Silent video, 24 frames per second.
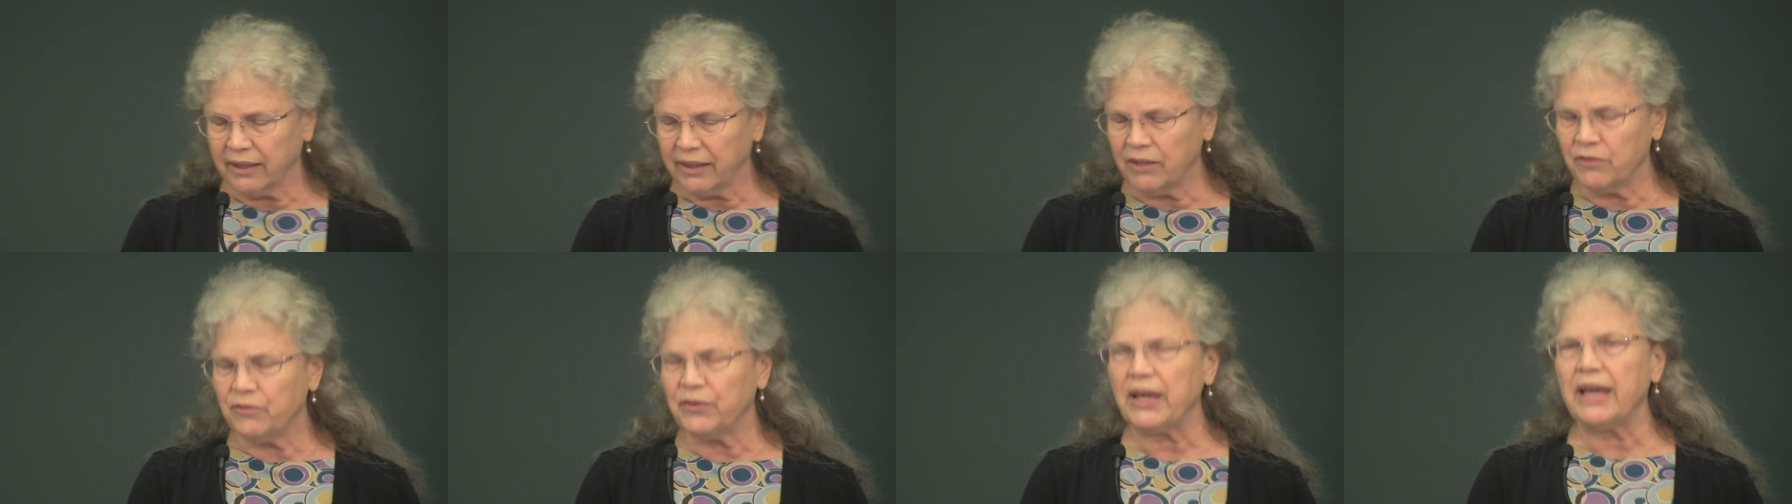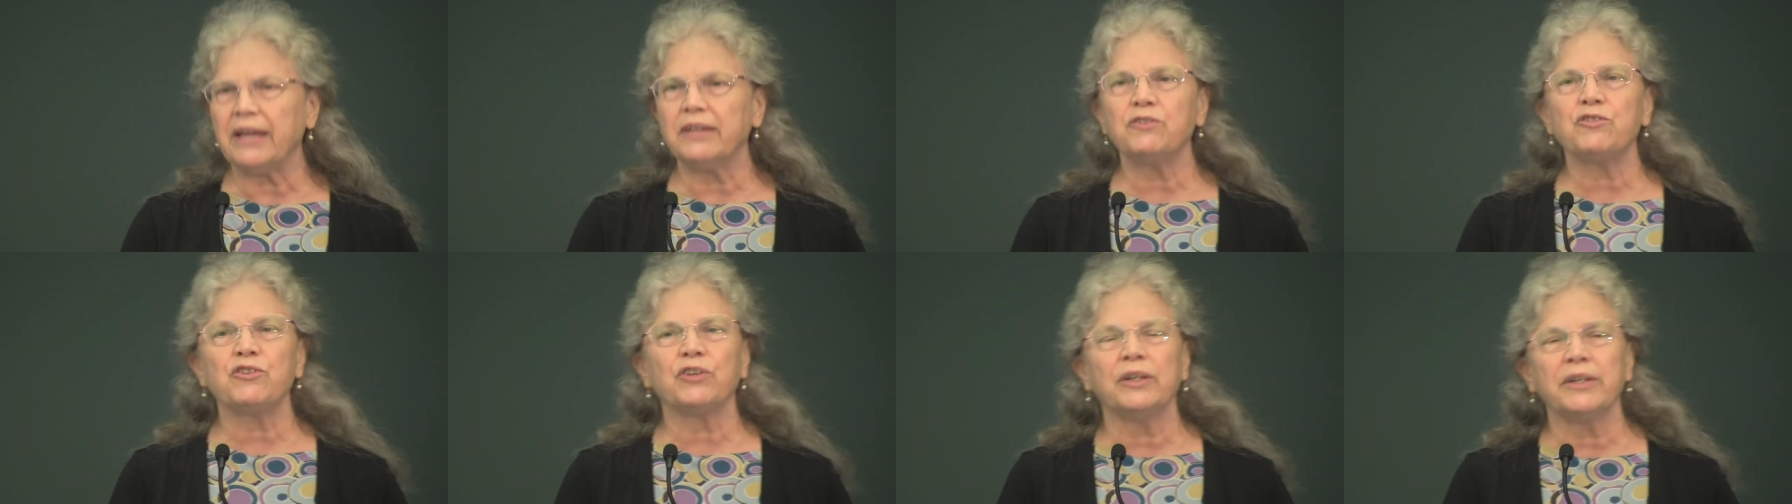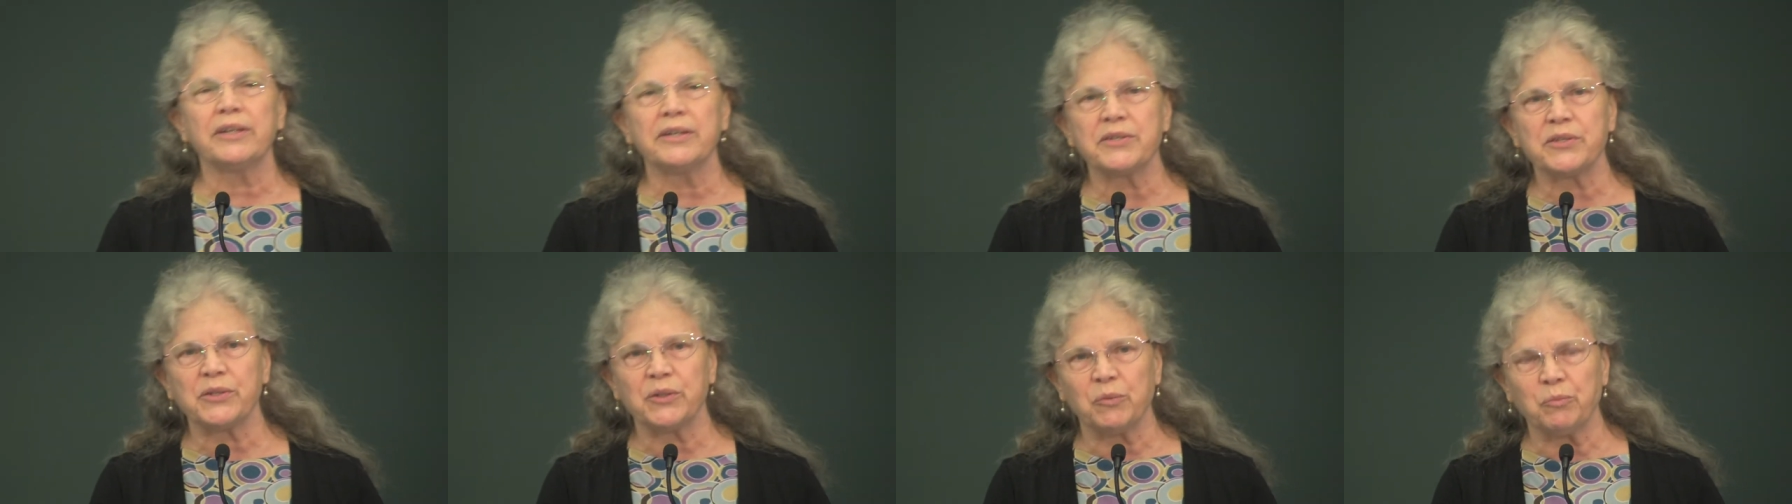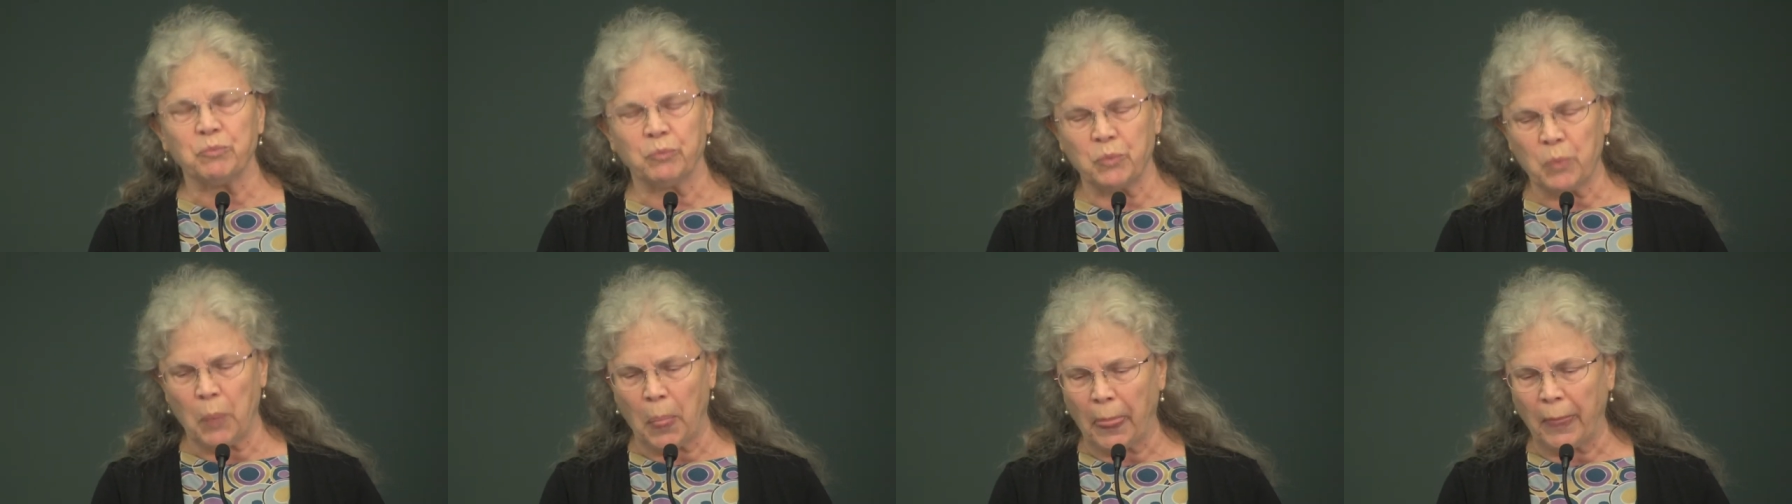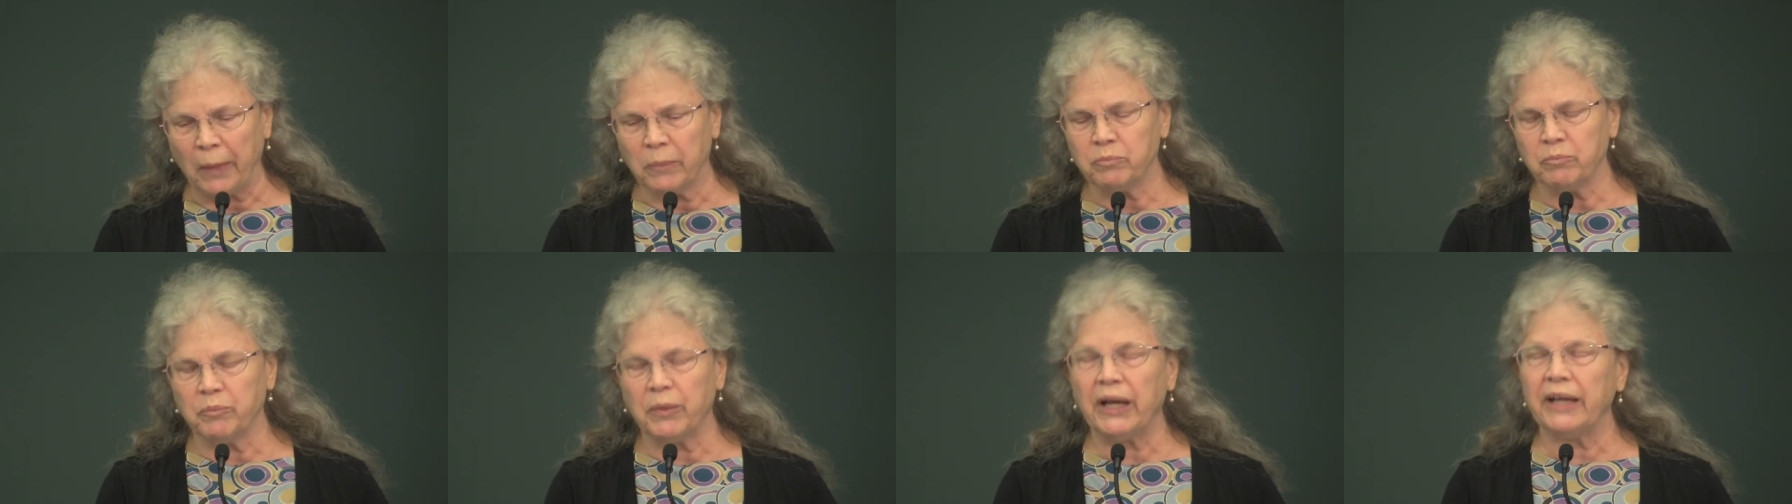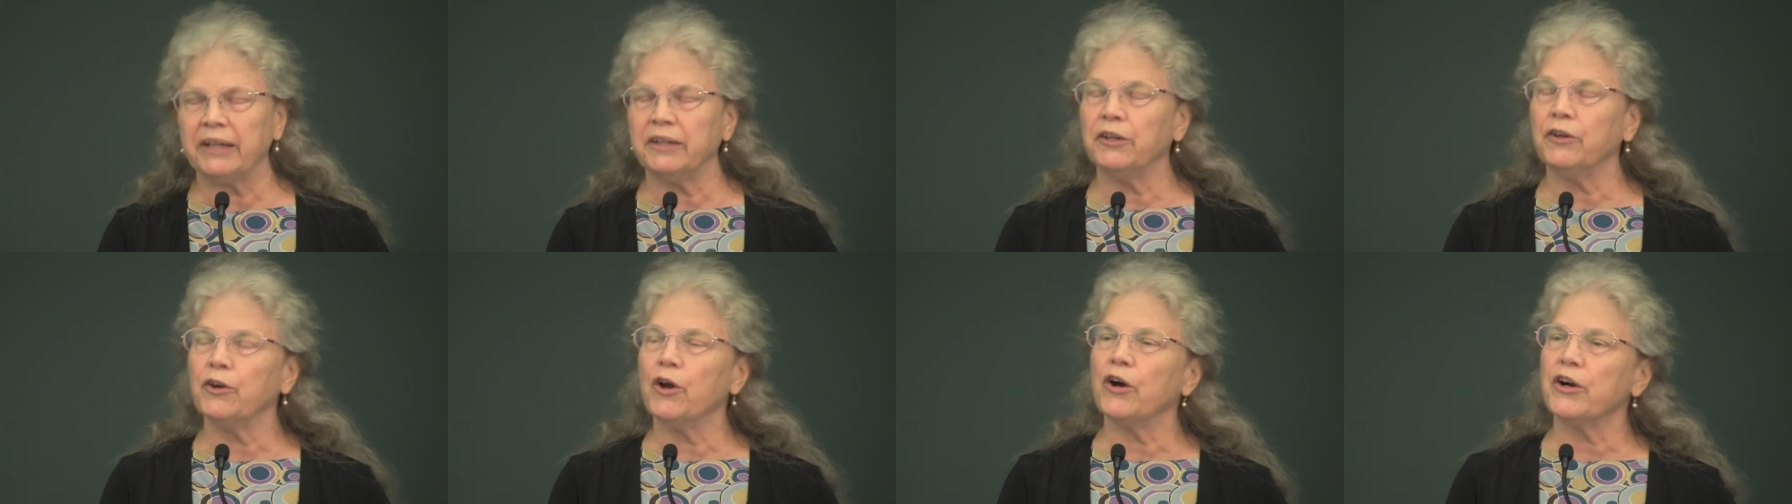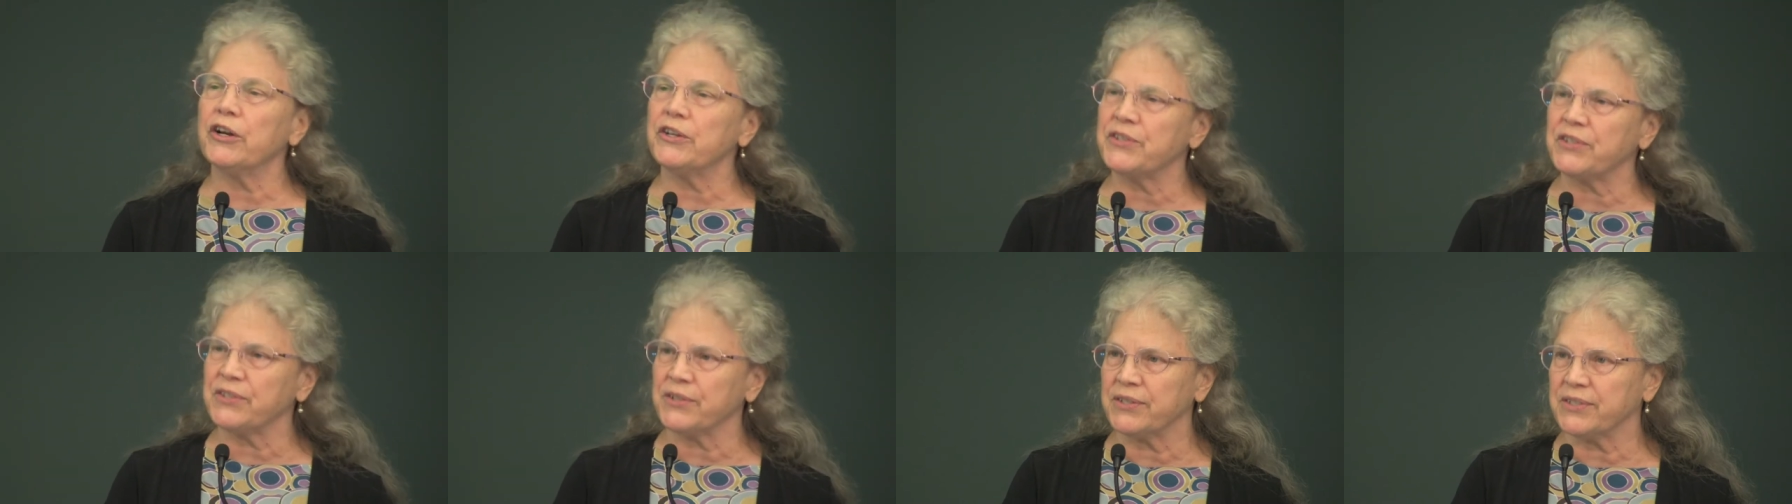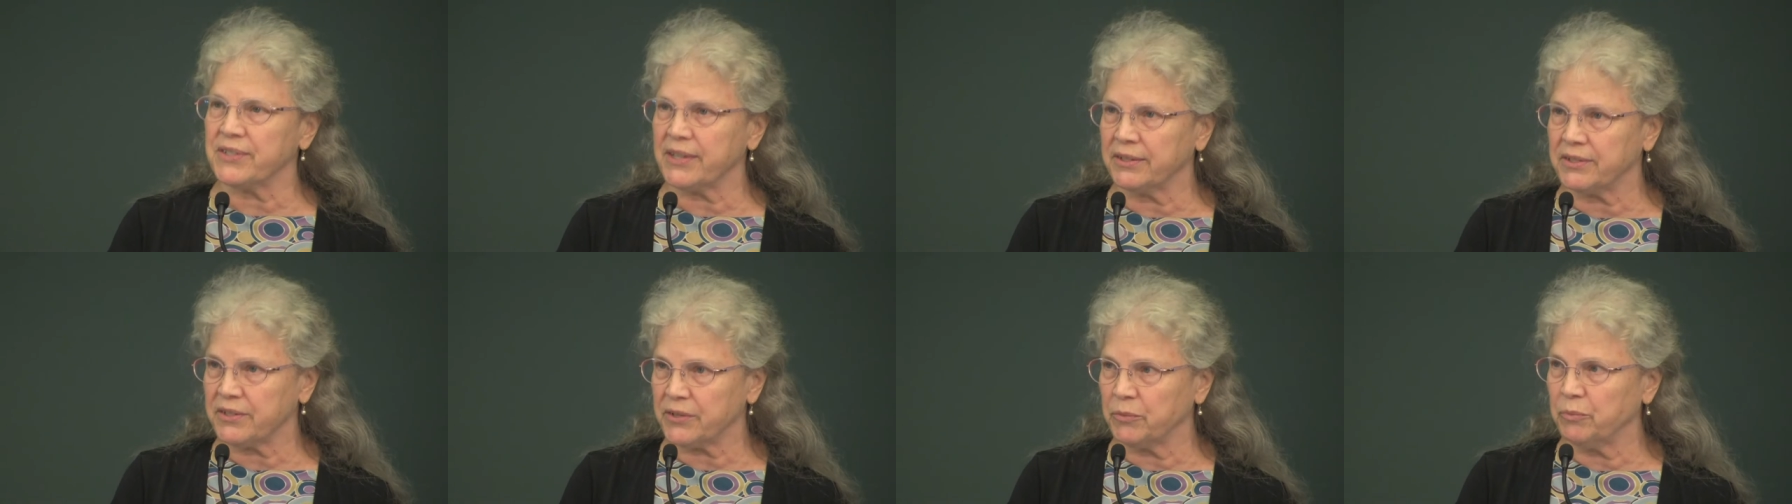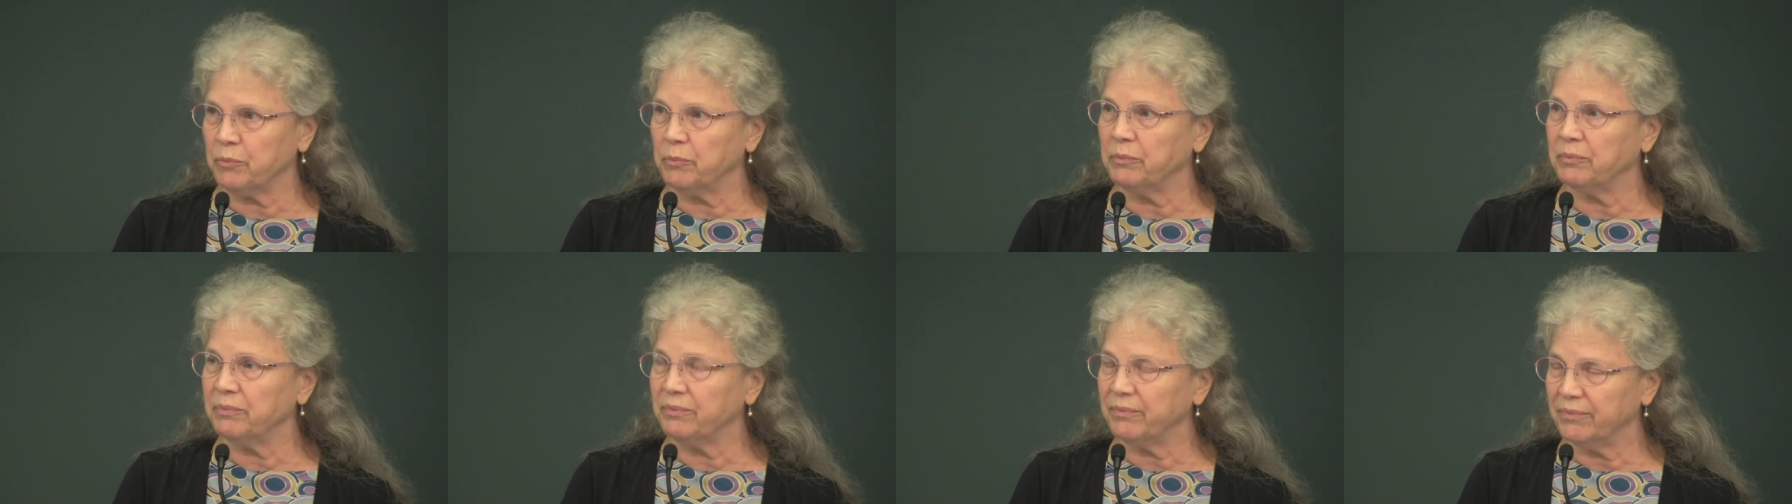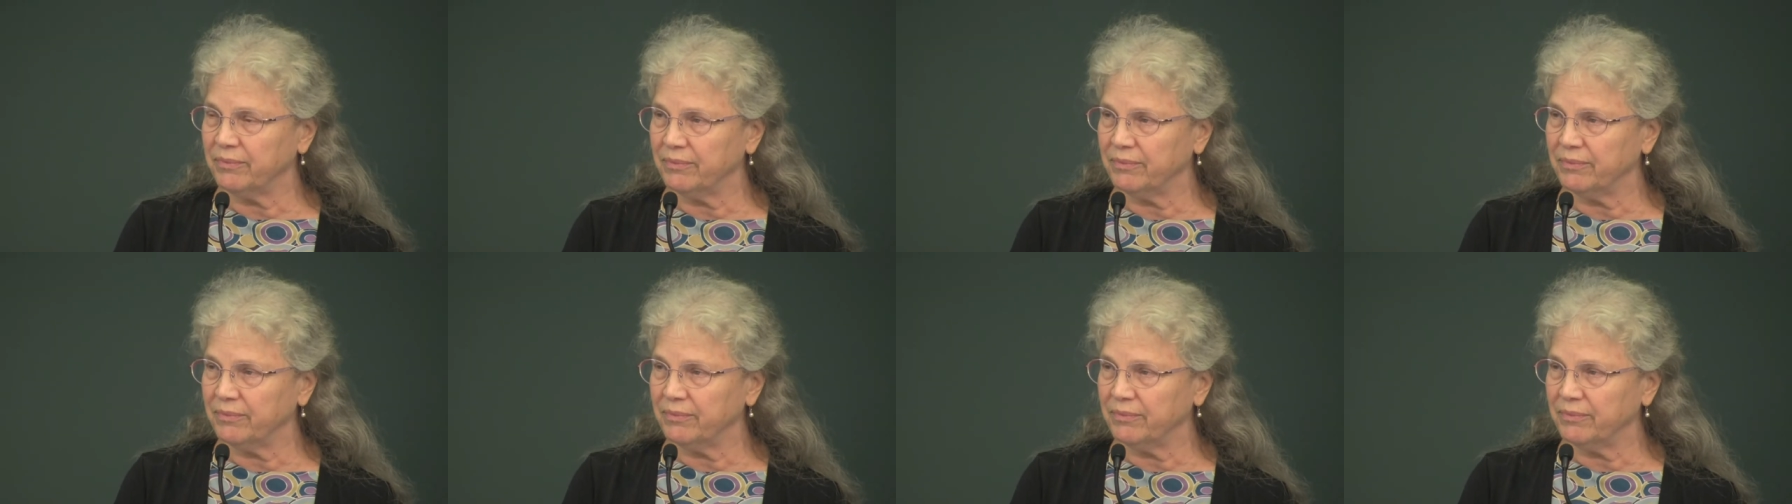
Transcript: evangelism by narcissism